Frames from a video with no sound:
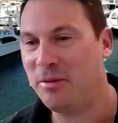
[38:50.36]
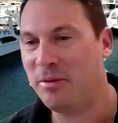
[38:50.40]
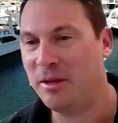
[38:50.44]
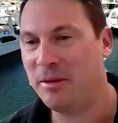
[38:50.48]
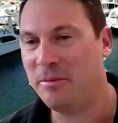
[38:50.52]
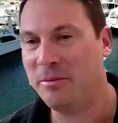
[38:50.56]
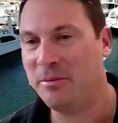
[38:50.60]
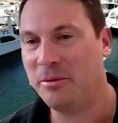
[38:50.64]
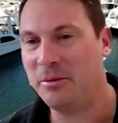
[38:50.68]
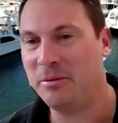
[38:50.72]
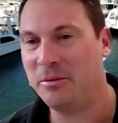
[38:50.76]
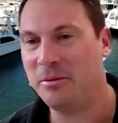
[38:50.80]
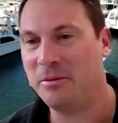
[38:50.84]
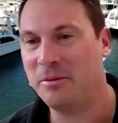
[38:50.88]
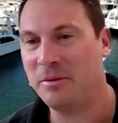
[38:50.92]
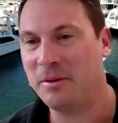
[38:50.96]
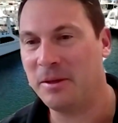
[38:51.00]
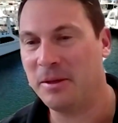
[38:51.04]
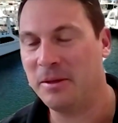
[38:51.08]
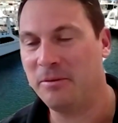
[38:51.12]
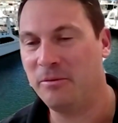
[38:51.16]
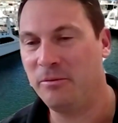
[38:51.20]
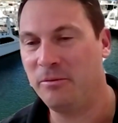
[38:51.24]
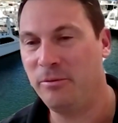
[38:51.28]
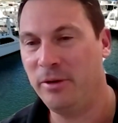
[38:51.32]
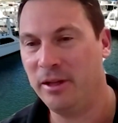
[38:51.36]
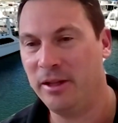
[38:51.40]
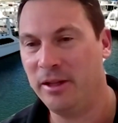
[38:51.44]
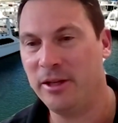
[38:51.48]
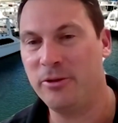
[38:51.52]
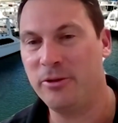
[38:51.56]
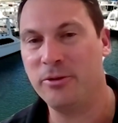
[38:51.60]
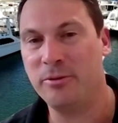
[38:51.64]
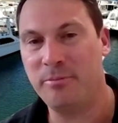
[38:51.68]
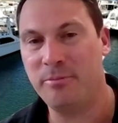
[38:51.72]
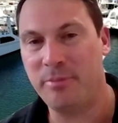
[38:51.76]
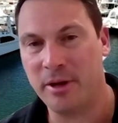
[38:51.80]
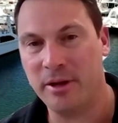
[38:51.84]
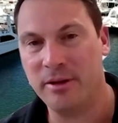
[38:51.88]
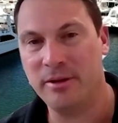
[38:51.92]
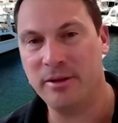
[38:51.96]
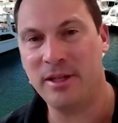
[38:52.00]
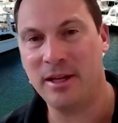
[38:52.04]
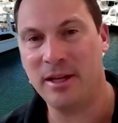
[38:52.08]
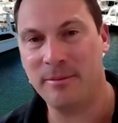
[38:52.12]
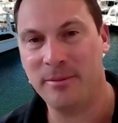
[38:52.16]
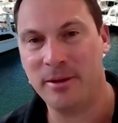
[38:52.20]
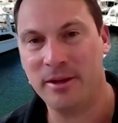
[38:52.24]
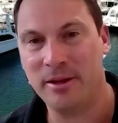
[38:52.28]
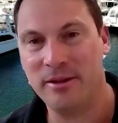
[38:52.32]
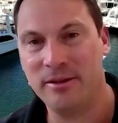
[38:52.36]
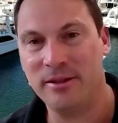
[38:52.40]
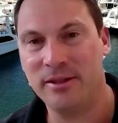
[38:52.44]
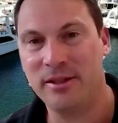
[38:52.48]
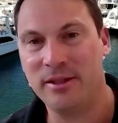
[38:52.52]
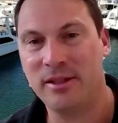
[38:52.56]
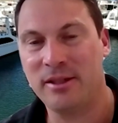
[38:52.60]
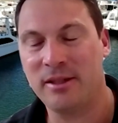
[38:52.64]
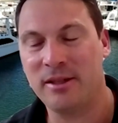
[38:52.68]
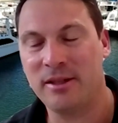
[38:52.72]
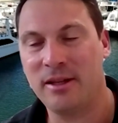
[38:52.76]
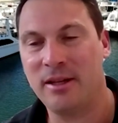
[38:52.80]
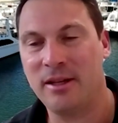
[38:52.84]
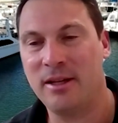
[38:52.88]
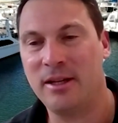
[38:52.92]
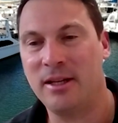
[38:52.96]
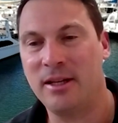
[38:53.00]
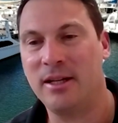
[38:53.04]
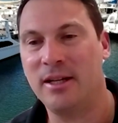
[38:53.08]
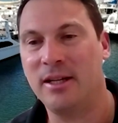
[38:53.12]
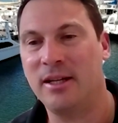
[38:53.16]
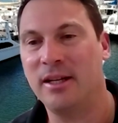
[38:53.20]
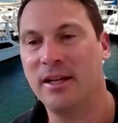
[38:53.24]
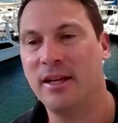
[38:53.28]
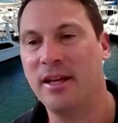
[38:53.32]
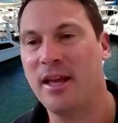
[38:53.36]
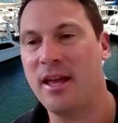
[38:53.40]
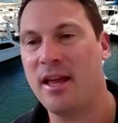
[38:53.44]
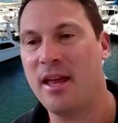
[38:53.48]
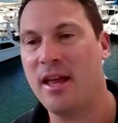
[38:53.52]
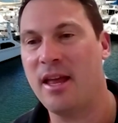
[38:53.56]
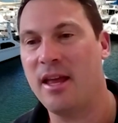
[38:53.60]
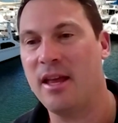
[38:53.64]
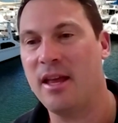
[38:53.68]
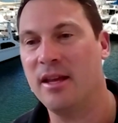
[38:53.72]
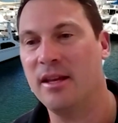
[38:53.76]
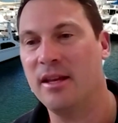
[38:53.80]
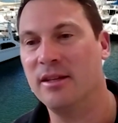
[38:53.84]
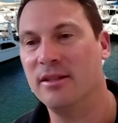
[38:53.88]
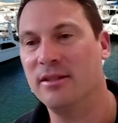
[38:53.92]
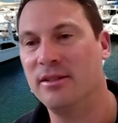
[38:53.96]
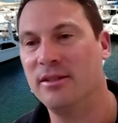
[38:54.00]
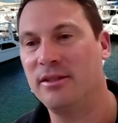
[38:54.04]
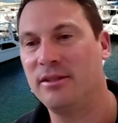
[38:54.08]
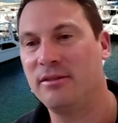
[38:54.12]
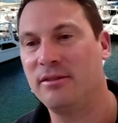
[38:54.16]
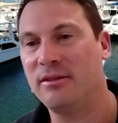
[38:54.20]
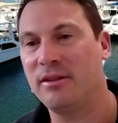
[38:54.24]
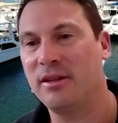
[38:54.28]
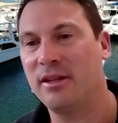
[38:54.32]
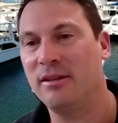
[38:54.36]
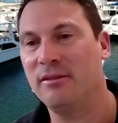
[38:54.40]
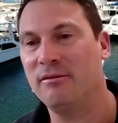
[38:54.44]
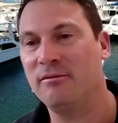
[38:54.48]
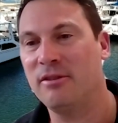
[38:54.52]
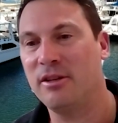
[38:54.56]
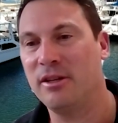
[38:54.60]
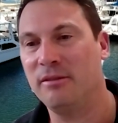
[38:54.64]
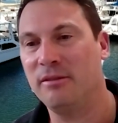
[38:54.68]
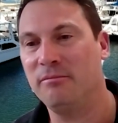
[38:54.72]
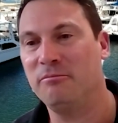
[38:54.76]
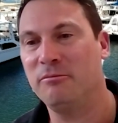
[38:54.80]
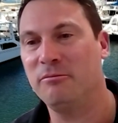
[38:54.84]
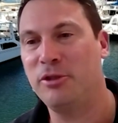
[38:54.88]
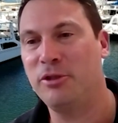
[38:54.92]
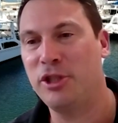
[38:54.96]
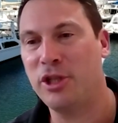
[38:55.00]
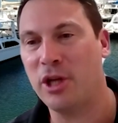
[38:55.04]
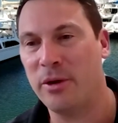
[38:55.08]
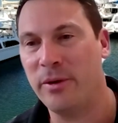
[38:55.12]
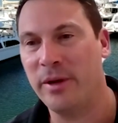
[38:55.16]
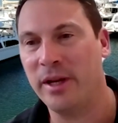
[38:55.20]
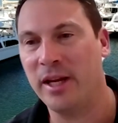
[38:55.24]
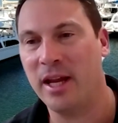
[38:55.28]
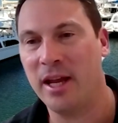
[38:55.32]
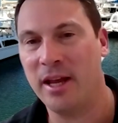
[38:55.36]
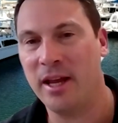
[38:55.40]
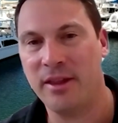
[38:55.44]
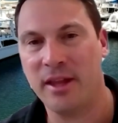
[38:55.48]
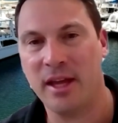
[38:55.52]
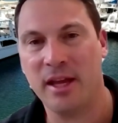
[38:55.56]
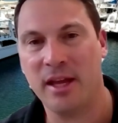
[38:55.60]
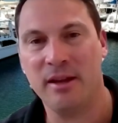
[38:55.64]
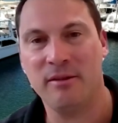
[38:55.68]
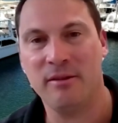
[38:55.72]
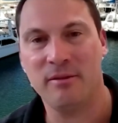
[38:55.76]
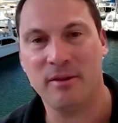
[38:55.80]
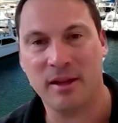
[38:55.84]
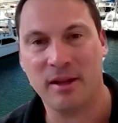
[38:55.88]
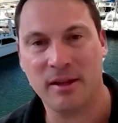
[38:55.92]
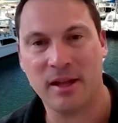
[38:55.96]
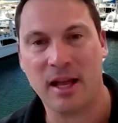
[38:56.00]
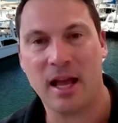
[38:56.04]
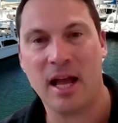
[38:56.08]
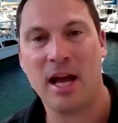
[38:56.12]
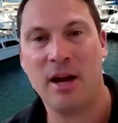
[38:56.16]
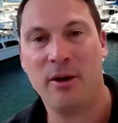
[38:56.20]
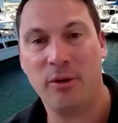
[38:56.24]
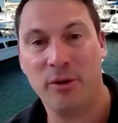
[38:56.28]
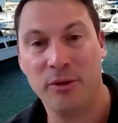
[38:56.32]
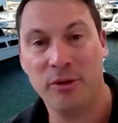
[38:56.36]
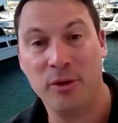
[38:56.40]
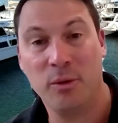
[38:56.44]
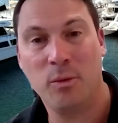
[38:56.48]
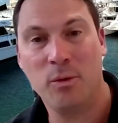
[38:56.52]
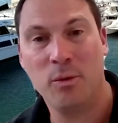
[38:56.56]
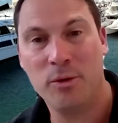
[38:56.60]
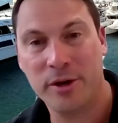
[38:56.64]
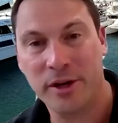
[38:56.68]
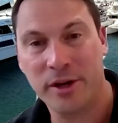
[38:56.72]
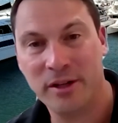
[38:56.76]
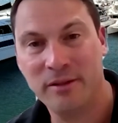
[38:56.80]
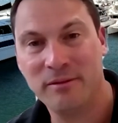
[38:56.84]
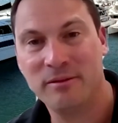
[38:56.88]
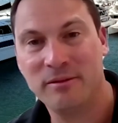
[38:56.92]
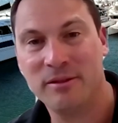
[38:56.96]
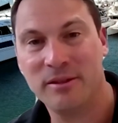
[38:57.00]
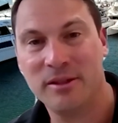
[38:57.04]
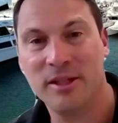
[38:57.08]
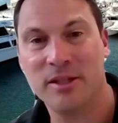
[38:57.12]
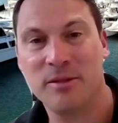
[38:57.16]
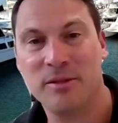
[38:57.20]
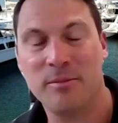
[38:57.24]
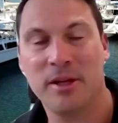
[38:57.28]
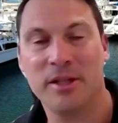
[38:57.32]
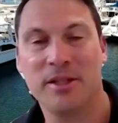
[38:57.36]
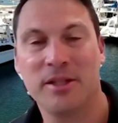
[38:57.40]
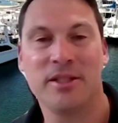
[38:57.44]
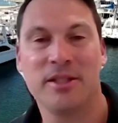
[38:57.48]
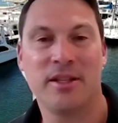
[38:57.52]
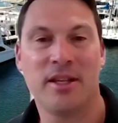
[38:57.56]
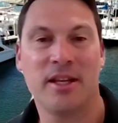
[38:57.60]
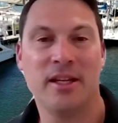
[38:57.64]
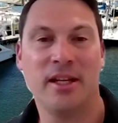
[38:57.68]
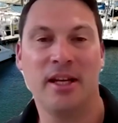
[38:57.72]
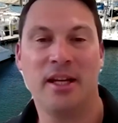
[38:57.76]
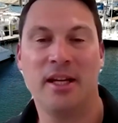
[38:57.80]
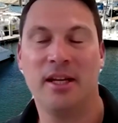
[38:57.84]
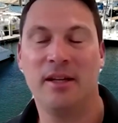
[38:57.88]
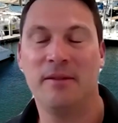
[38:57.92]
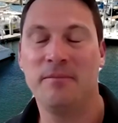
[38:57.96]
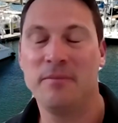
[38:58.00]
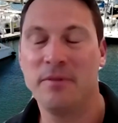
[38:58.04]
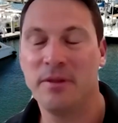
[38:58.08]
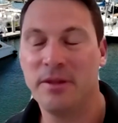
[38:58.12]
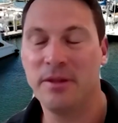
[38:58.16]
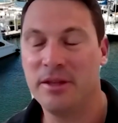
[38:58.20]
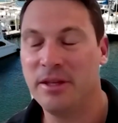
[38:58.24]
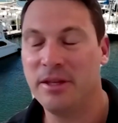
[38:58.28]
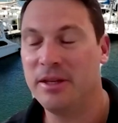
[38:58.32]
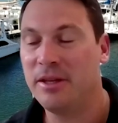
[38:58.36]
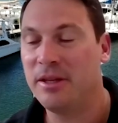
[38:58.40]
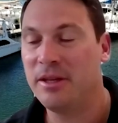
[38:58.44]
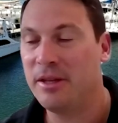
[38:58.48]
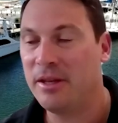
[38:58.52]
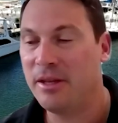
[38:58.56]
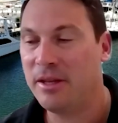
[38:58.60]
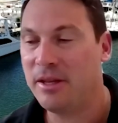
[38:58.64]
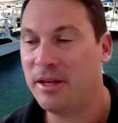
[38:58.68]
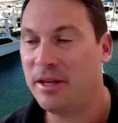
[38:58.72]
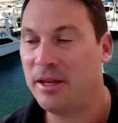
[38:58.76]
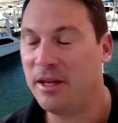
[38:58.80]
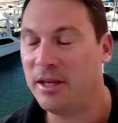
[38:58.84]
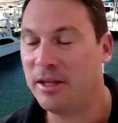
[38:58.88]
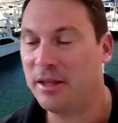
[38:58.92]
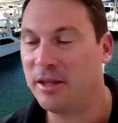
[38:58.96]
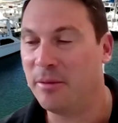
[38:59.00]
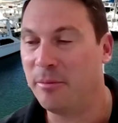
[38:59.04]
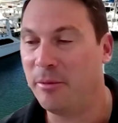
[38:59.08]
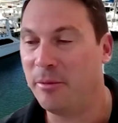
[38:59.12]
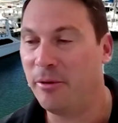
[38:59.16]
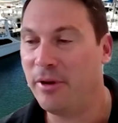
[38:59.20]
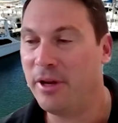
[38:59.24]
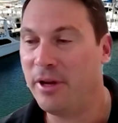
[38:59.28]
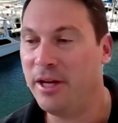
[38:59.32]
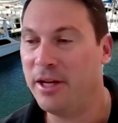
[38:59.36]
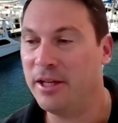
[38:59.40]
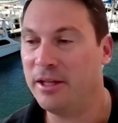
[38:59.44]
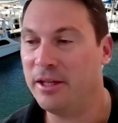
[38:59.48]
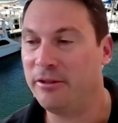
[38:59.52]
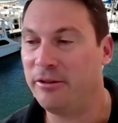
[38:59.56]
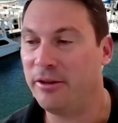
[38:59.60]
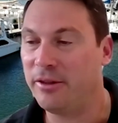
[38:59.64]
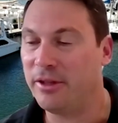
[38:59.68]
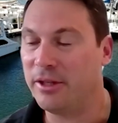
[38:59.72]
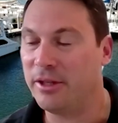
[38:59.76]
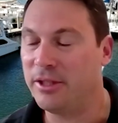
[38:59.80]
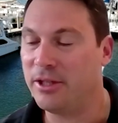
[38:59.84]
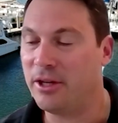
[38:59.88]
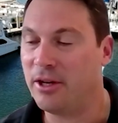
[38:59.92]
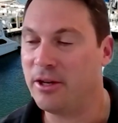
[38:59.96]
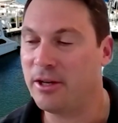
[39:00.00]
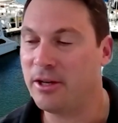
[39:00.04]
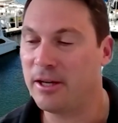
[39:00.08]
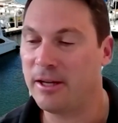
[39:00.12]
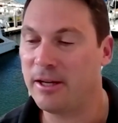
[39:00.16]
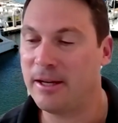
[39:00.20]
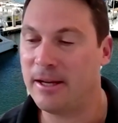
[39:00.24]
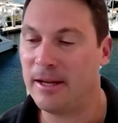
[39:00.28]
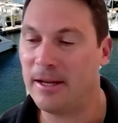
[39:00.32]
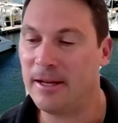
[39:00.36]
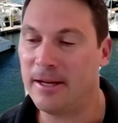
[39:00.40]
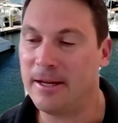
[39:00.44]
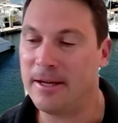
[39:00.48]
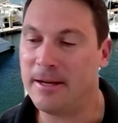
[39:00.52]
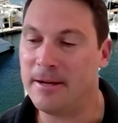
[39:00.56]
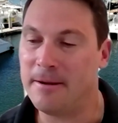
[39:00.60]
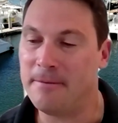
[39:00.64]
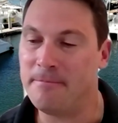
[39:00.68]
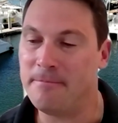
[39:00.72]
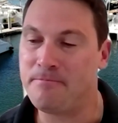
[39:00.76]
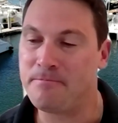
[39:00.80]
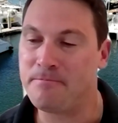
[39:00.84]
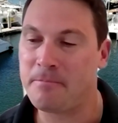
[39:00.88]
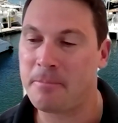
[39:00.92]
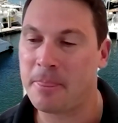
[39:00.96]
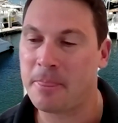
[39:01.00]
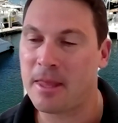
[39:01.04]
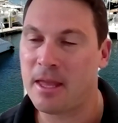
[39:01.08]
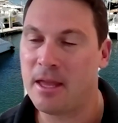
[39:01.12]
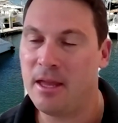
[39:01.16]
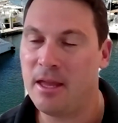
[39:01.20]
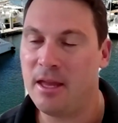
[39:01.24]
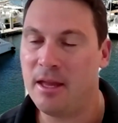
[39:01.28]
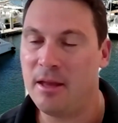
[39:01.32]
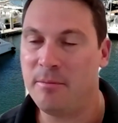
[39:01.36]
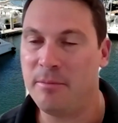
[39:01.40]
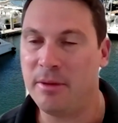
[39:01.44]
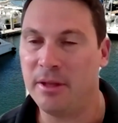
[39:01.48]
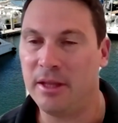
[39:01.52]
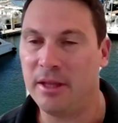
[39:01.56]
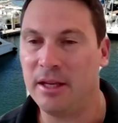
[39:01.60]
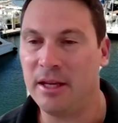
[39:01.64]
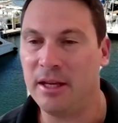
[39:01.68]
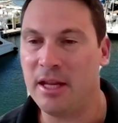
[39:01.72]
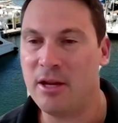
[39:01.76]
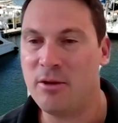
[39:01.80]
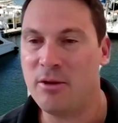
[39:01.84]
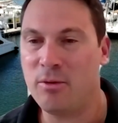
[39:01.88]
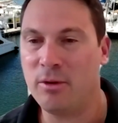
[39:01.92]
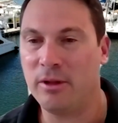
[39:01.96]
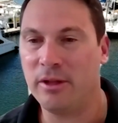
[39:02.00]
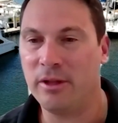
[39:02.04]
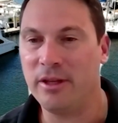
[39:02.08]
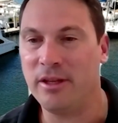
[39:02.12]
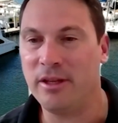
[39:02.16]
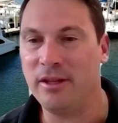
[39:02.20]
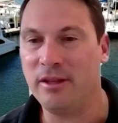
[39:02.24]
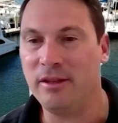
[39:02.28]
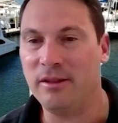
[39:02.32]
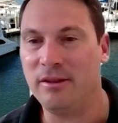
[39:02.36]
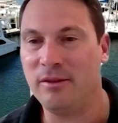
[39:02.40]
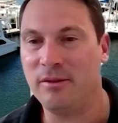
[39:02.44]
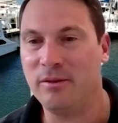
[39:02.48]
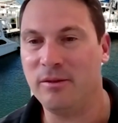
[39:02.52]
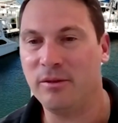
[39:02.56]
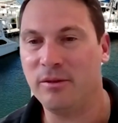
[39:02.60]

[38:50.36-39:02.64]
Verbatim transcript: people really good boat demos and showing how they are on the water as much as they are at the marina or at the dock, but then equally